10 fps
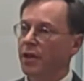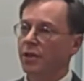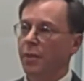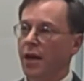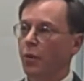
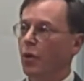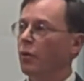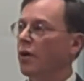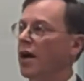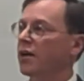B-SPAN, we
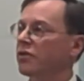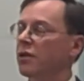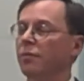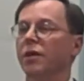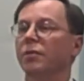were
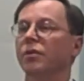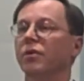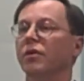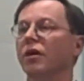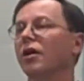asking
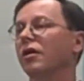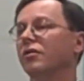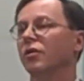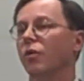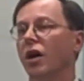people
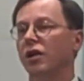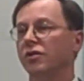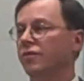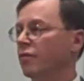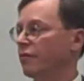to
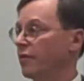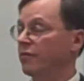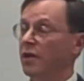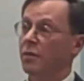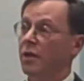watch for
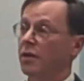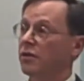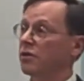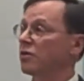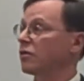15
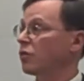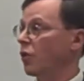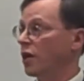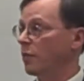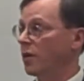minutes,
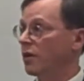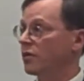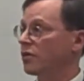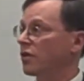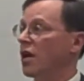20
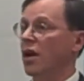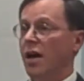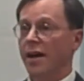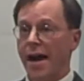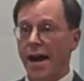minutes,
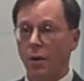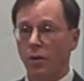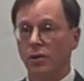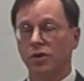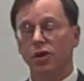an
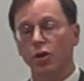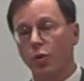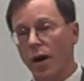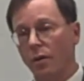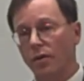hour, 2
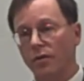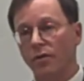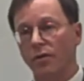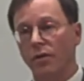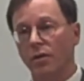hours.